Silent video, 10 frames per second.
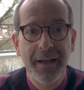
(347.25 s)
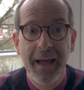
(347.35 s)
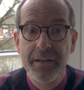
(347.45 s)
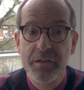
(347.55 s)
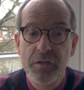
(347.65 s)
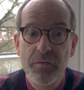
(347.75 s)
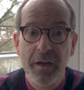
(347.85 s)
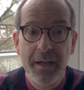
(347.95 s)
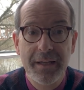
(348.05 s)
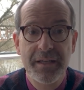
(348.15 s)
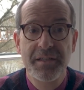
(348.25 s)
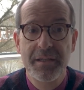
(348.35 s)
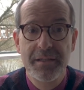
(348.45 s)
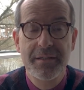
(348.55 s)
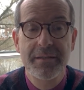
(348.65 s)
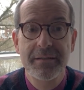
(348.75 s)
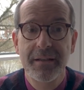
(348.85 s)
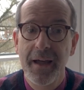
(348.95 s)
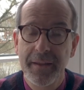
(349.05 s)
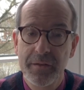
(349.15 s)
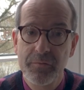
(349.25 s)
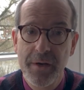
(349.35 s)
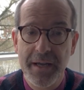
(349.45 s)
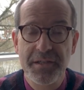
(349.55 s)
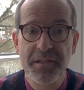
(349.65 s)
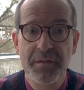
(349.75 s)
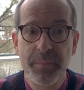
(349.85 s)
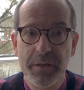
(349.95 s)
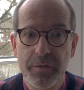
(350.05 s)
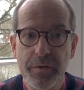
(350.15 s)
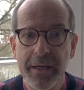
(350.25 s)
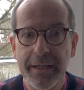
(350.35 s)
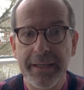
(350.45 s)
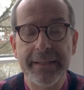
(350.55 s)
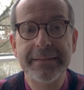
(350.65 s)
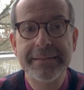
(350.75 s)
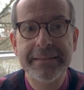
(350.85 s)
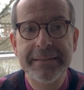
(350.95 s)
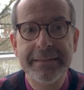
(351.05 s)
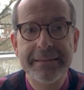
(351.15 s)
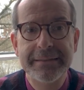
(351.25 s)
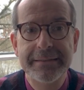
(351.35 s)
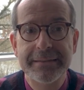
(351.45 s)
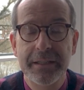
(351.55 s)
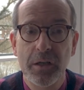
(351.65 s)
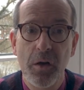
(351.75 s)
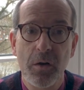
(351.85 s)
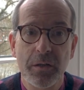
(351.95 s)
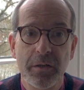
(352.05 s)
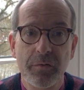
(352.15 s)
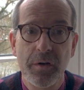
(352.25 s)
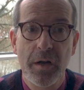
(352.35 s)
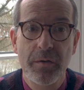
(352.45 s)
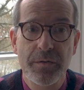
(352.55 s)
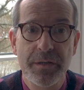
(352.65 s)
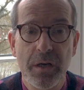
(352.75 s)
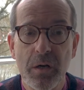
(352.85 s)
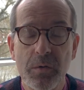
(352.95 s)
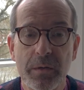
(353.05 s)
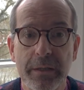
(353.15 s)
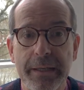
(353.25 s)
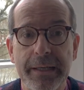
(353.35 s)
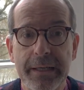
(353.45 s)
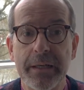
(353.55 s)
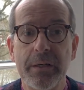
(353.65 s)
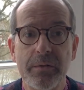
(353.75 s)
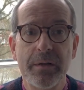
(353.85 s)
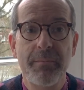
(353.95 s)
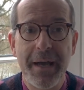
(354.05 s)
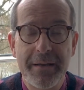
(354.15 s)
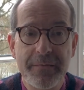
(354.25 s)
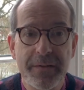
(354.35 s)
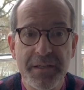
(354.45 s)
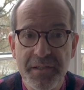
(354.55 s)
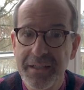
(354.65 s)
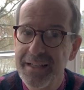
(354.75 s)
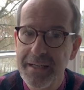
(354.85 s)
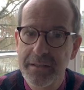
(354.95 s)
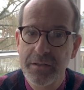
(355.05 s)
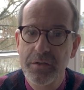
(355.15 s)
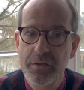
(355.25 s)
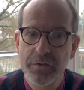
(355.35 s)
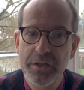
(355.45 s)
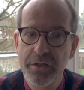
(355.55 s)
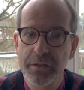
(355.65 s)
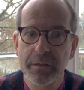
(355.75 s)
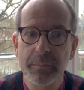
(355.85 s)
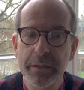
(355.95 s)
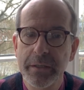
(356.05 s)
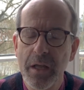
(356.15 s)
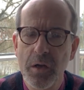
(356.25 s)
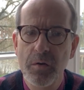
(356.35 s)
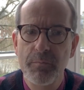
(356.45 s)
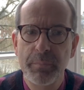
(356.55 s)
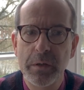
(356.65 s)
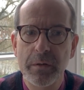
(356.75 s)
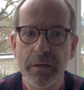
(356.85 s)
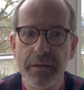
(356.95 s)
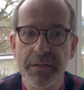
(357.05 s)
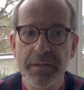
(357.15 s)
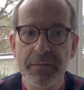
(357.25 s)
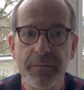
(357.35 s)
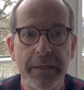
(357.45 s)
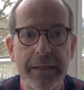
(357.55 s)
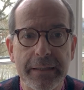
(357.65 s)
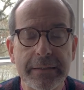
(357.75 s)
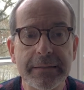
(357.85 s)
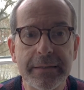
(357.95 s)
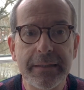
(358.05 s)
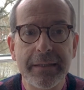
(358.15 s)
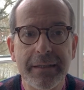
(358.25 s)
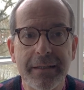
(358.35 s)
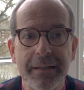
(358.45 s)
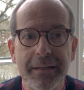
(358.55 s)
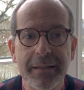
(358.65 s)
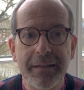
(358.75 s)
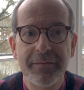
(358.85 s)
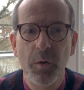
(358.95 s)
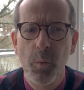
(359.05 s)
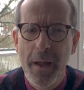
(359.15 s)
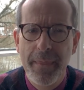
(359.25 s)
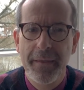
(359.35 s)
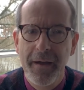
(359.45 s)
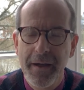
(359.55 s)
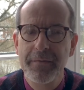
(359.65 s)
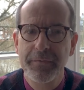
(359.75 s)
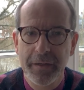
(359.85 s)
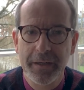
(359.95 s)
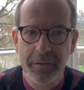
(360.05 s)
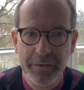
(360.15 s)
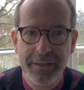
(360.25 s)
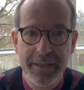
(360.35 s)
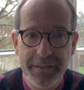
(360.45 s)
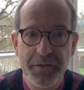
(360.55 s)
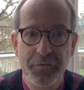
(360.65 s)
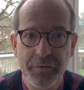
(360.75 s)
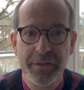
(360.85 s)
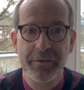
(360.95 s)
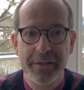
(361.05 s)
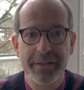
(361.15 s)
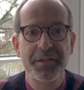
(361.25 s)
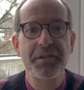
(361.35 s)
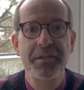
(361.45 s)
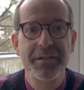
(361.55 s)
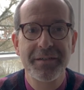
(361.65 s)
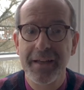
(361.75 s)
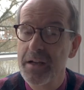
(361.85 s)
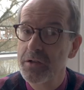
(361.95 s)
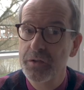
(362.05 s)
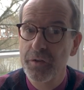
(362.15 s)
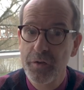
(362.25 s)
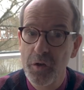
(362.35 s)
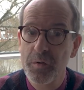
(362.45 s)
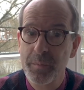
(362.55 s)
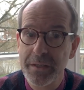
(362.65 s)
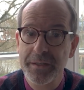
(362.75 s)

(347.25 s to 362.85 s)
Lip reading: And do thy kisses, like the rest, betray? The cock crows coldly, go and manifest a late contrition, but no bootless fear. For when thy final need is dreariest, thou shalt not be